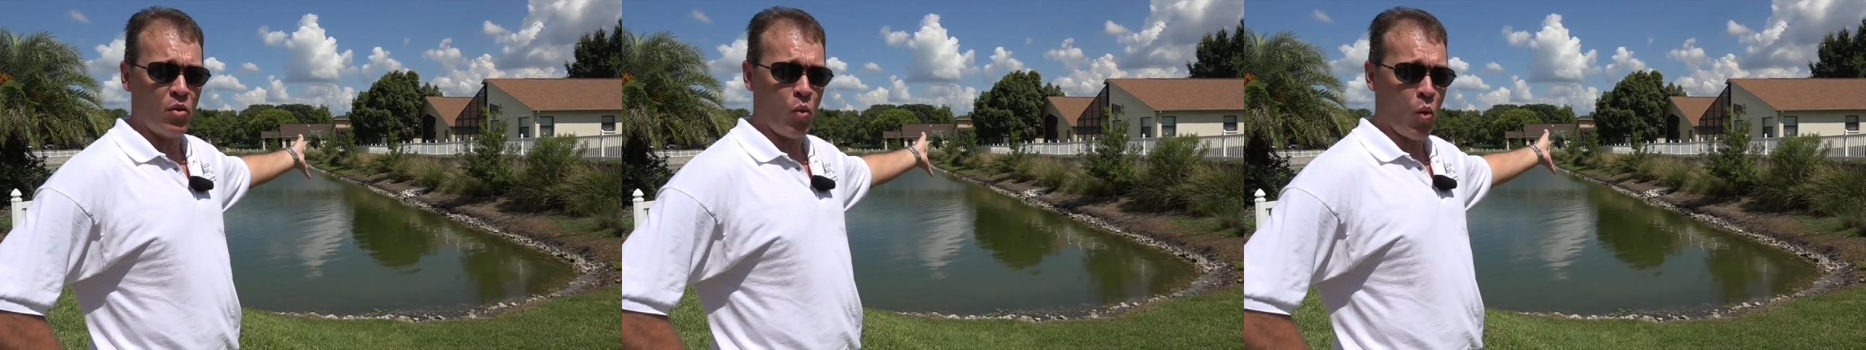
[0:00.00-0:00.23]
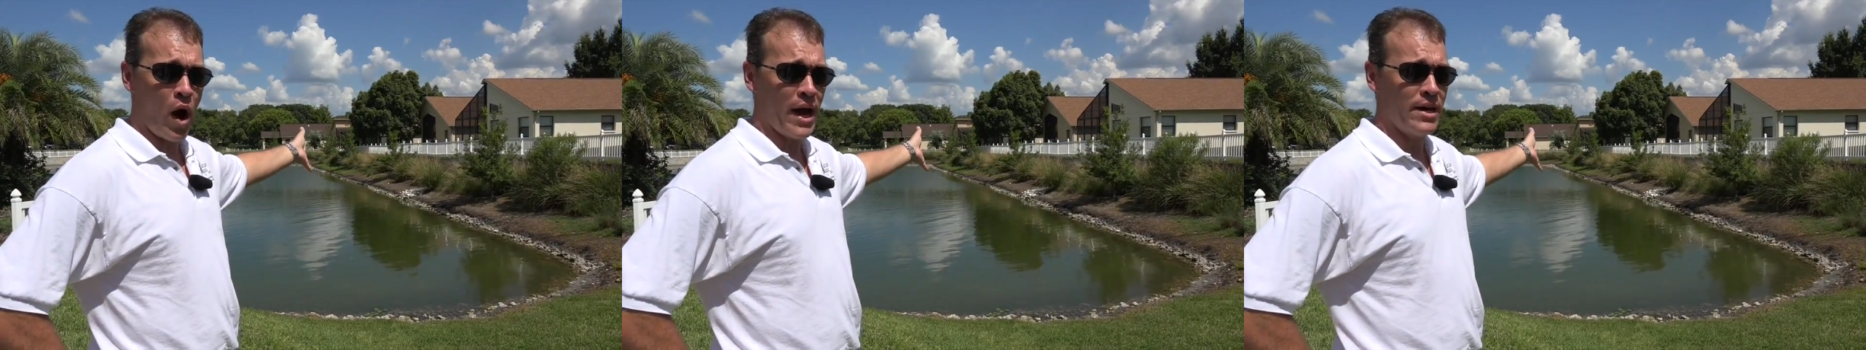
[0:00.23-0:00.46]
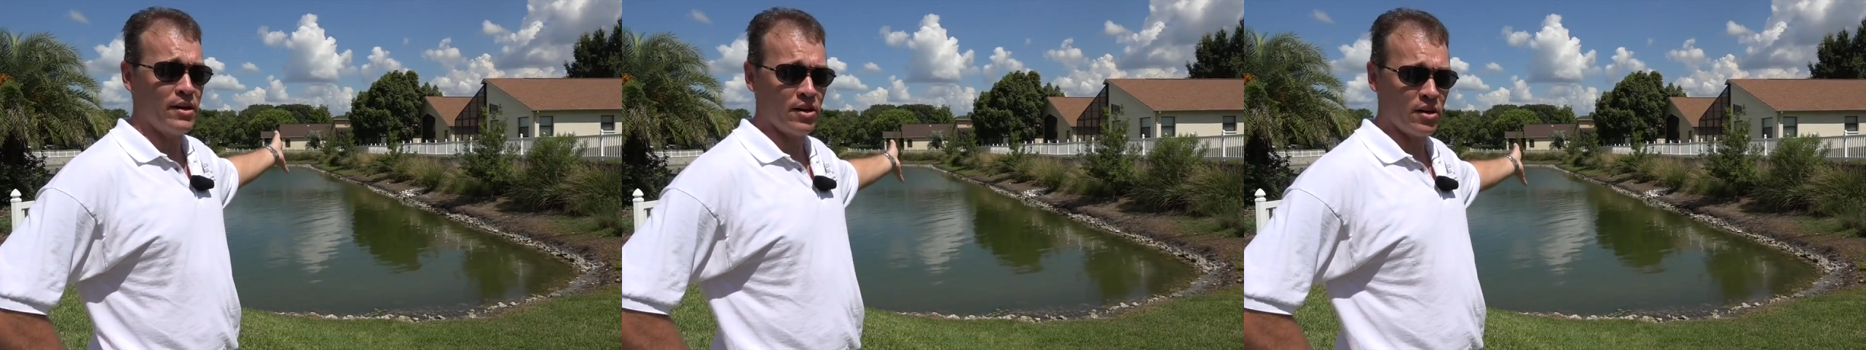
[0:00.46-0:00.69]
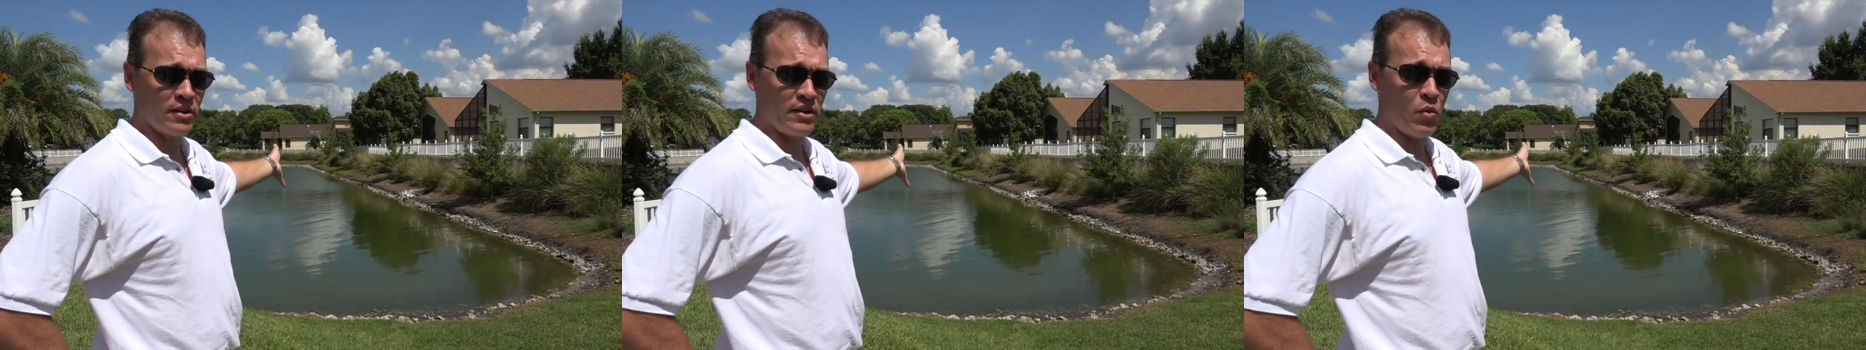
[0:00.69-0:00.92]

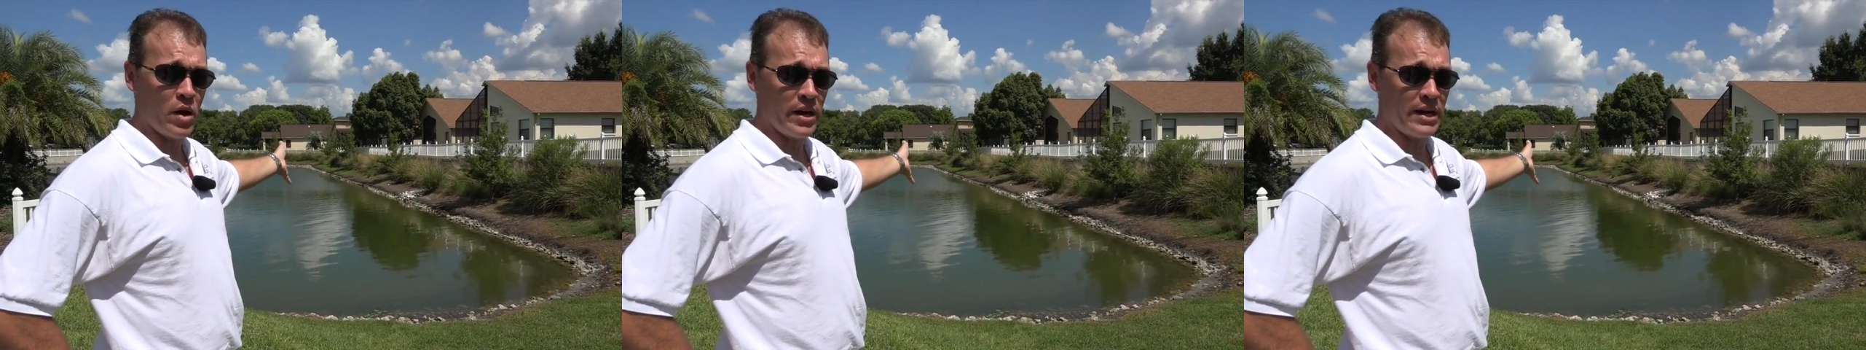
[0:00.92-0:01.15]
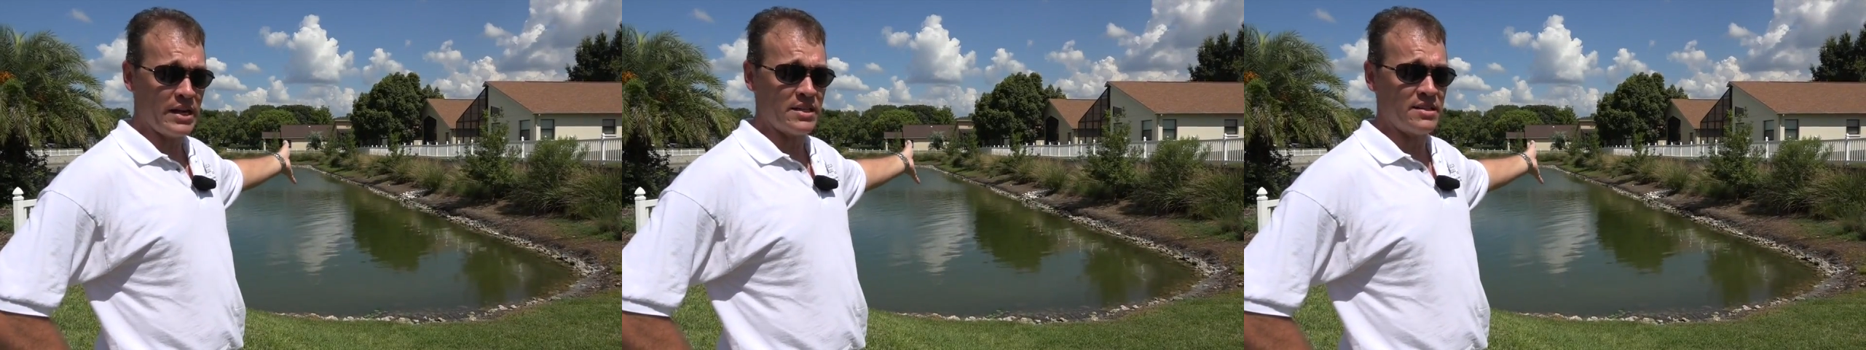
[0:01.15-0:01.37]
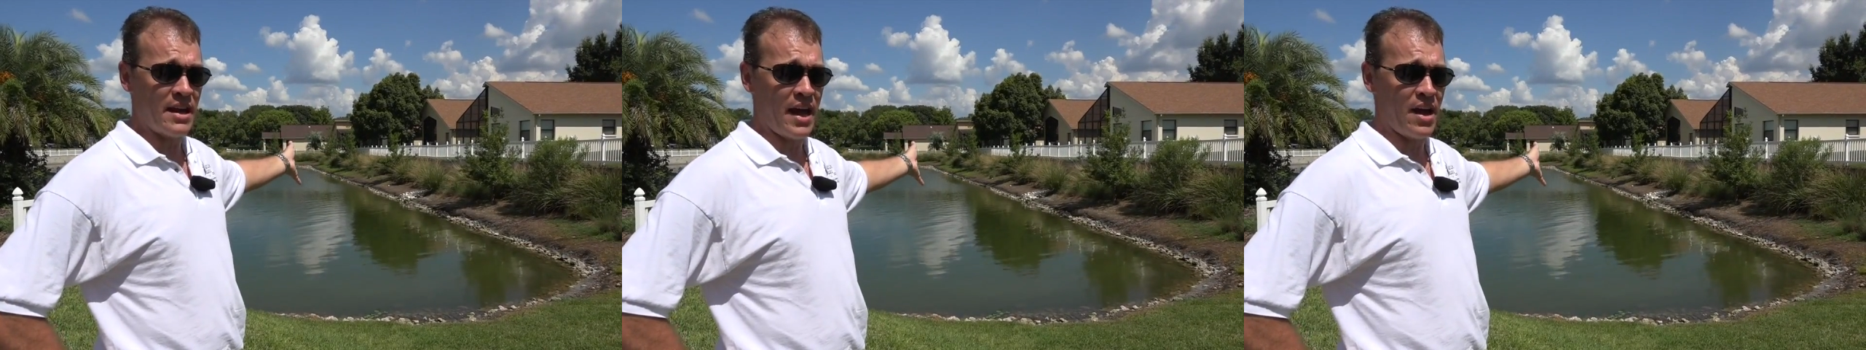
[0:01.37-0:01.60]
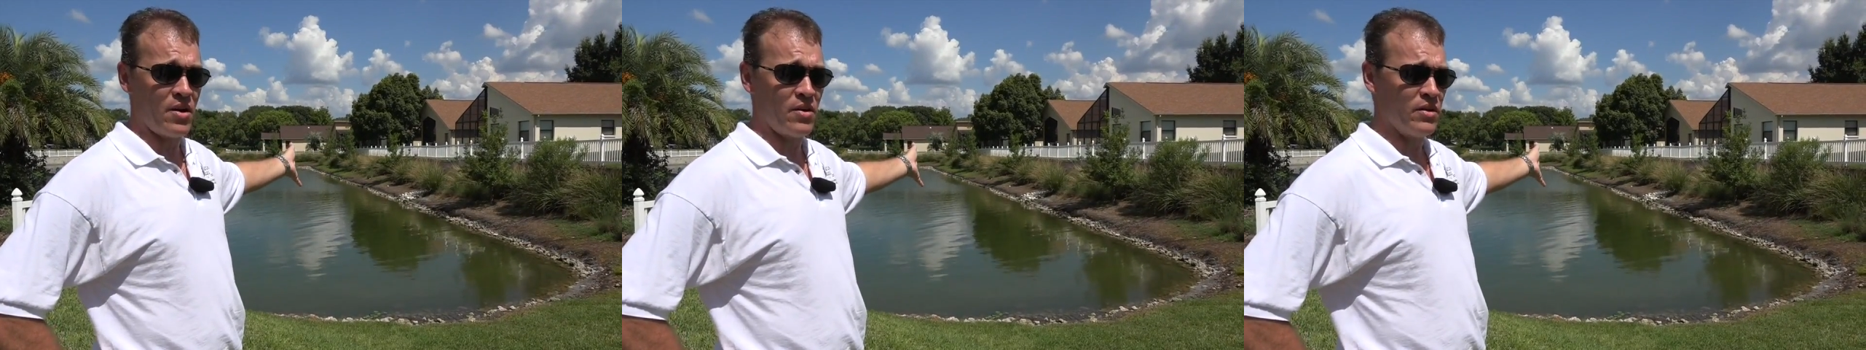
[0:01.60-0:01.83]
wider than what it is
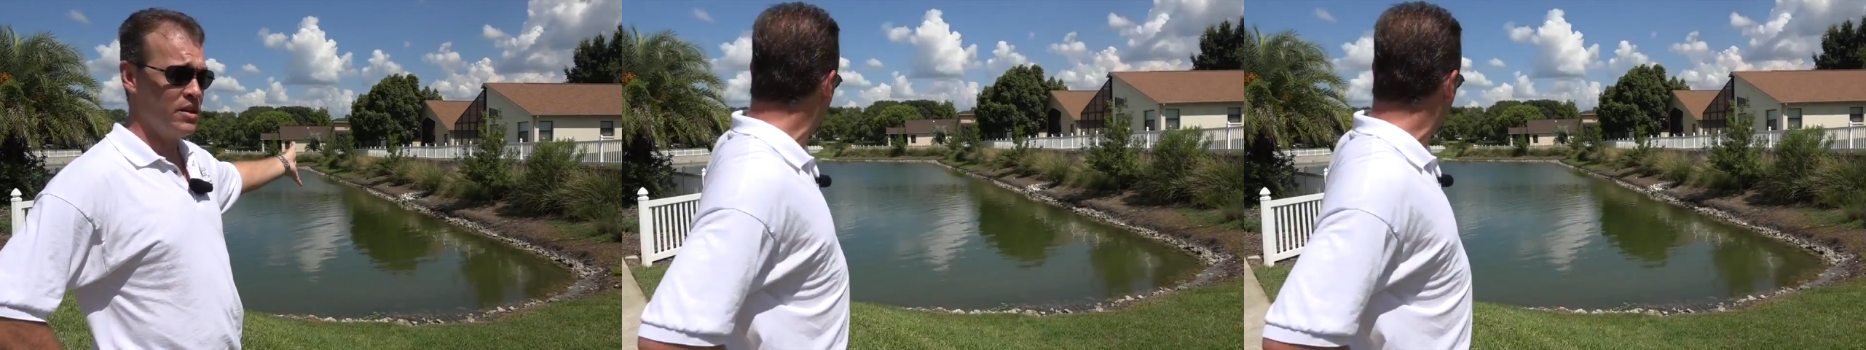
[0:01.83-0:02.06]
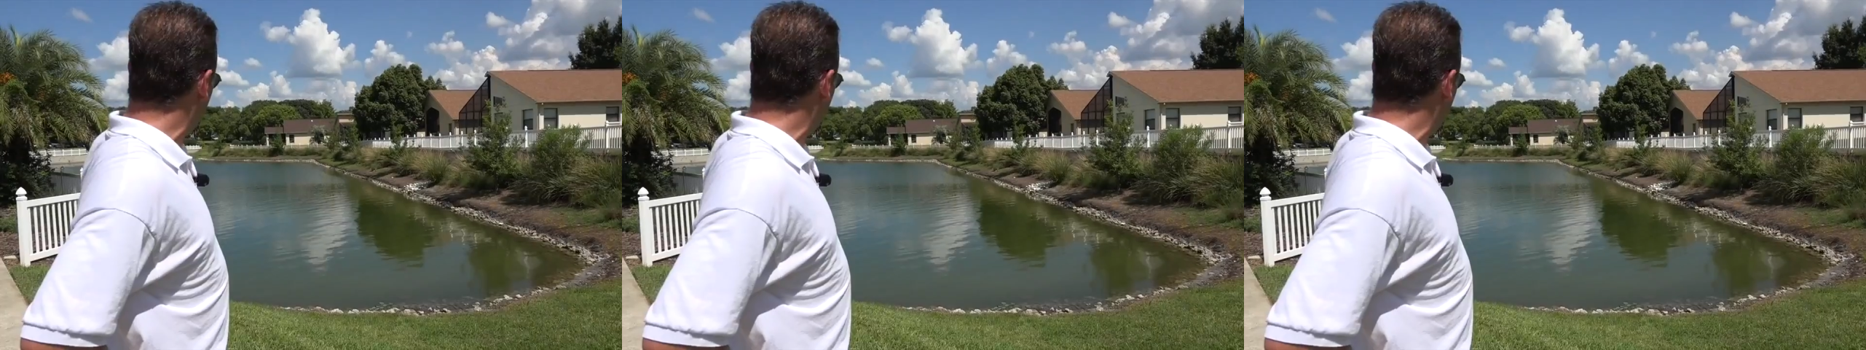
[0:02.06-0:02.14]
now.